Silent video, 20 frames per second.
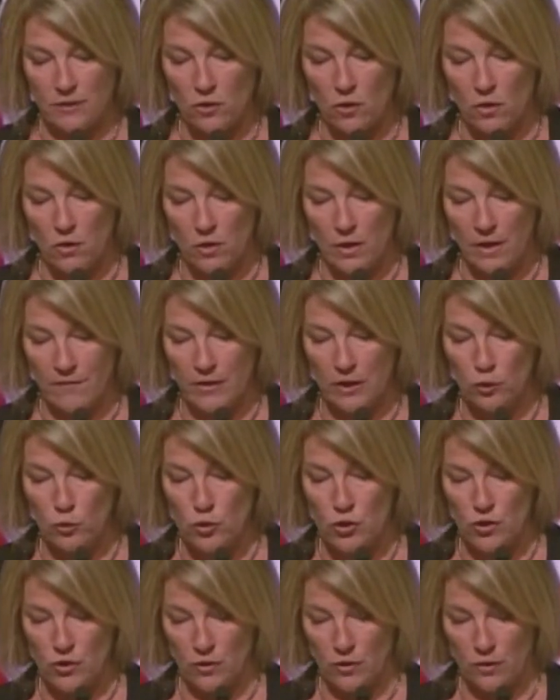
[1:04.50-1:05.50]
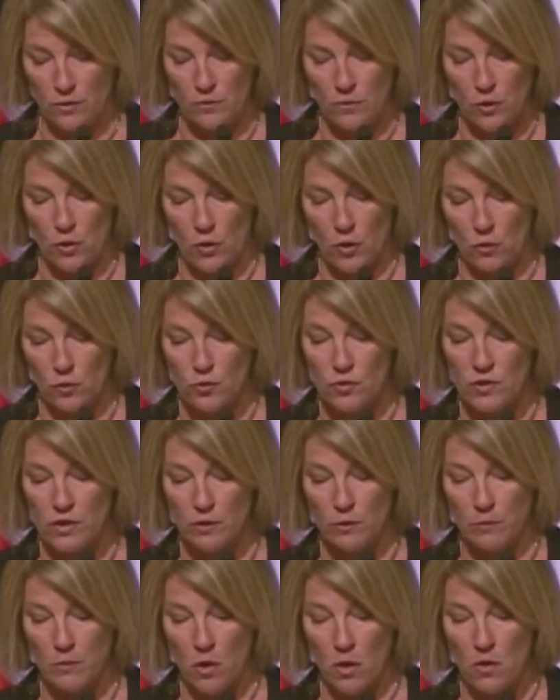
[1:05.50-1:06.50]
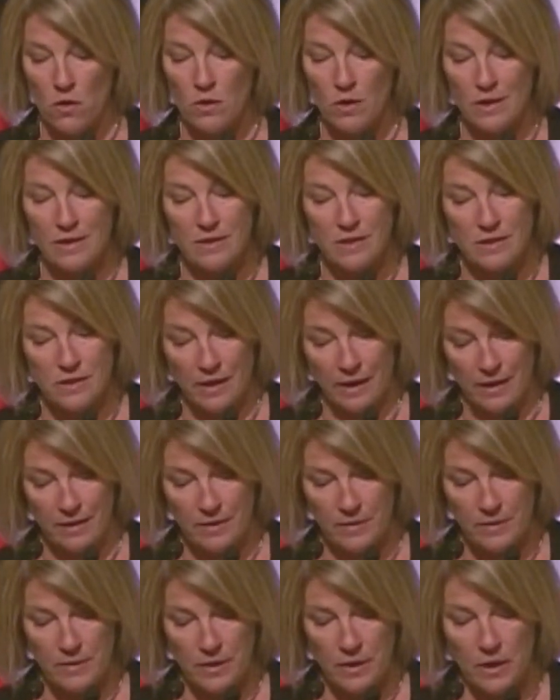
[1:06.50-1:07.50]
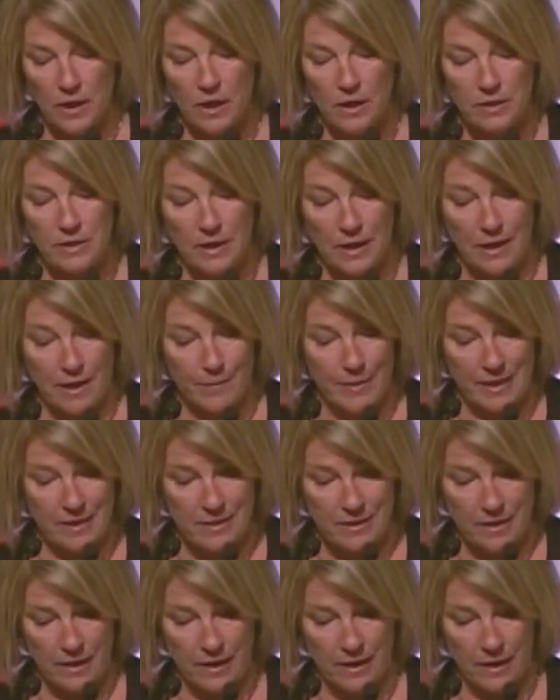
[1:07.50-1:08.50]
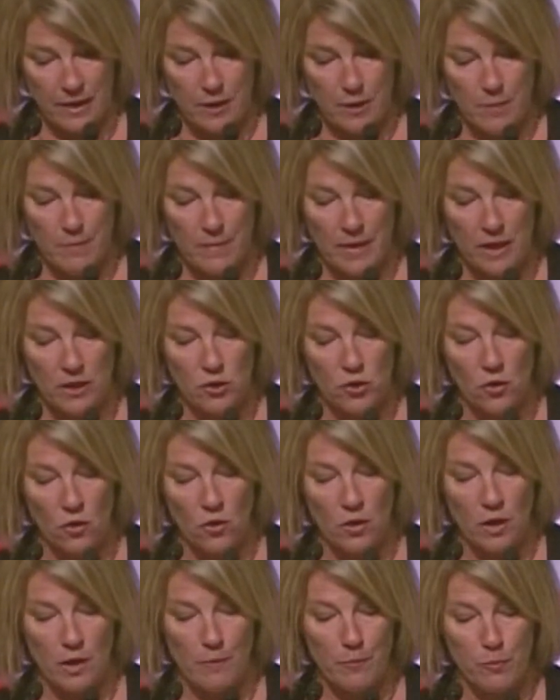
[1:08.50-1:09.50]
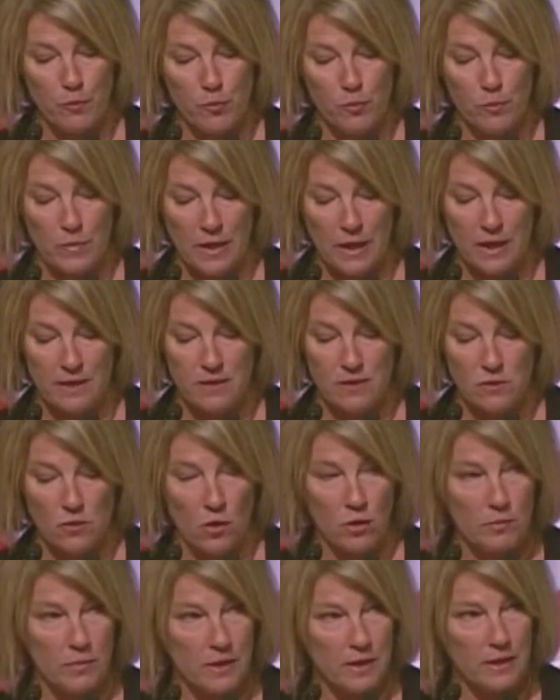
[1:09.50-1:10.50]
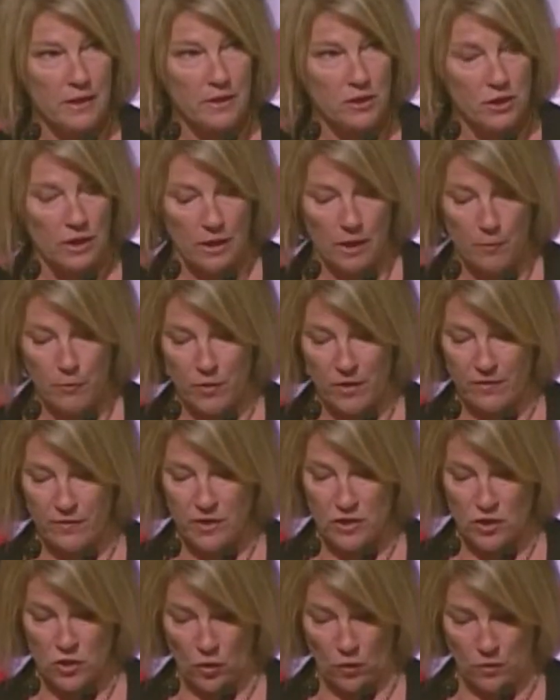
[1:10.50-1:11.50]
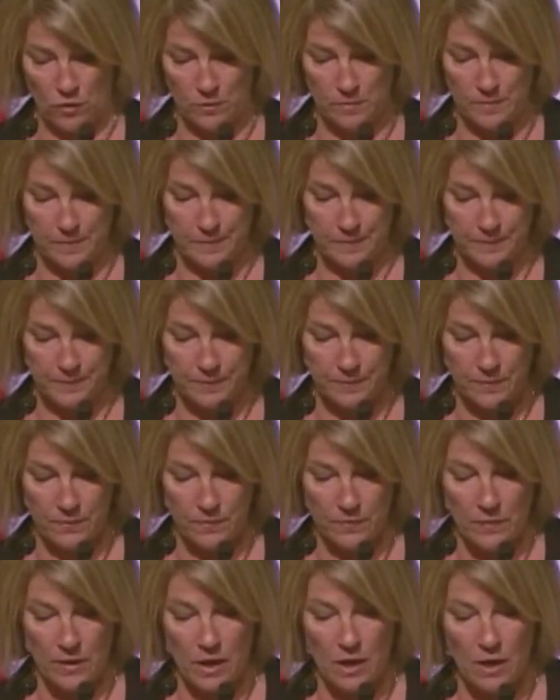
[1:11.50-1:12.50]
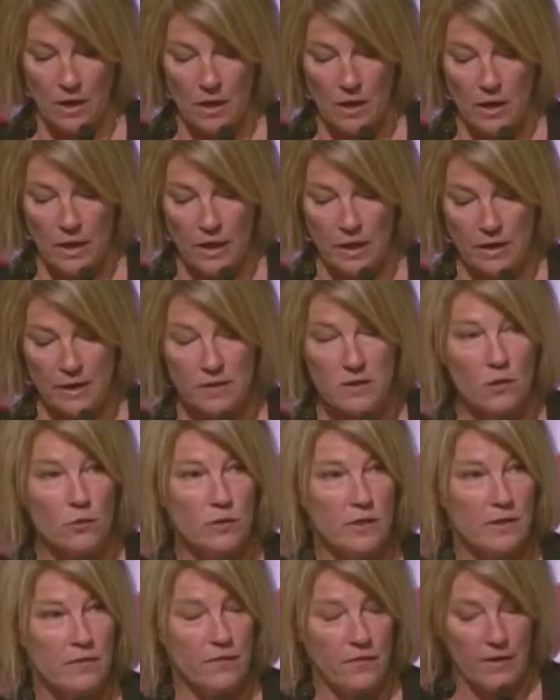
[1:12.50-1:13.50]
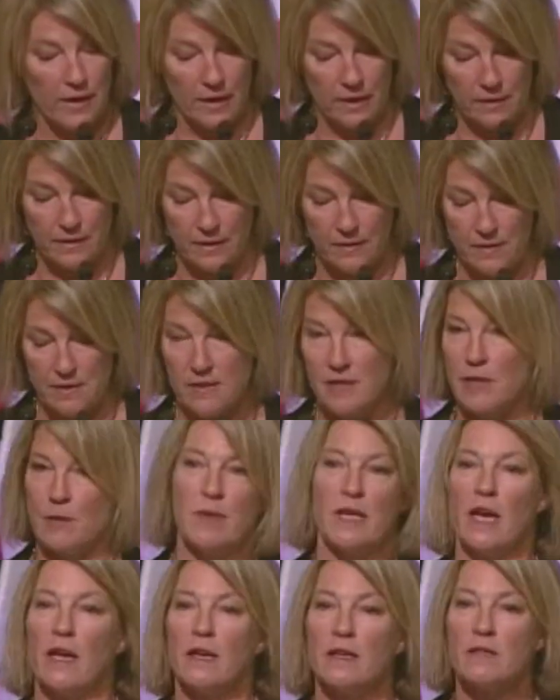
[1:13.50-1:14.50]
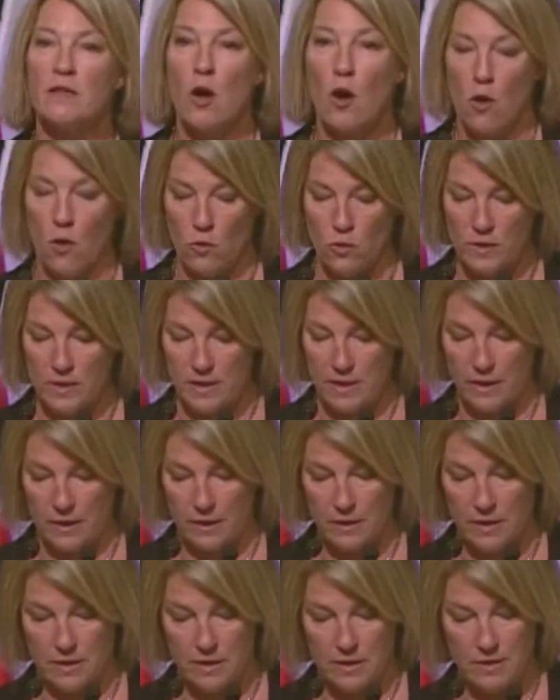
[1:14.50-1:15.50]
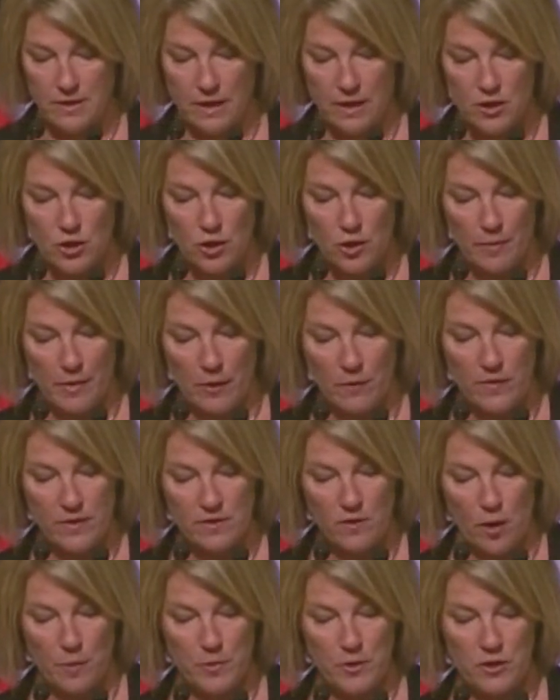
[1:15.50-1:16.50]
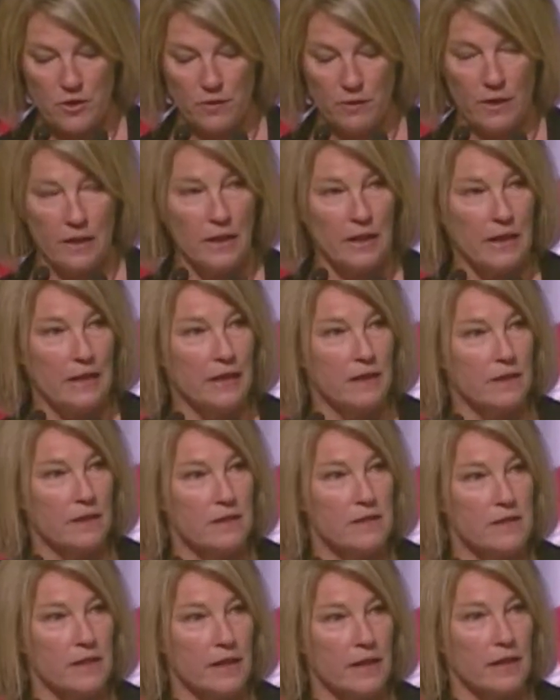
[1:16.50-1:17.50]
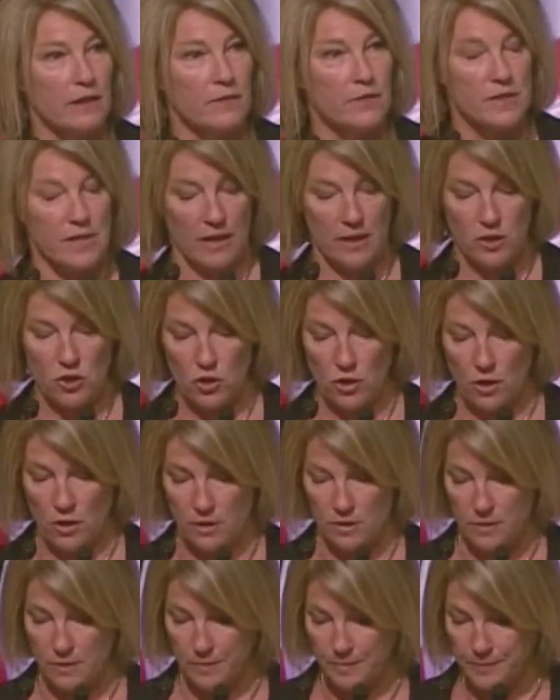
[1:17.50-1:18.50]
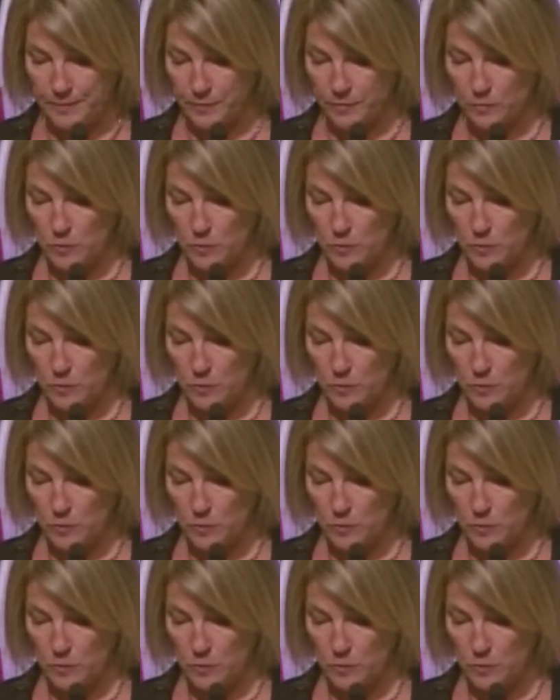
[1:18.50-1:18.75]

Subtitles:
est en évolution, non seulement au sein de l'ABC, mais dans l'ensemble de la profession. It is only fitting that the CBA is hosting the discussion about these opportunities in the city of St. John's,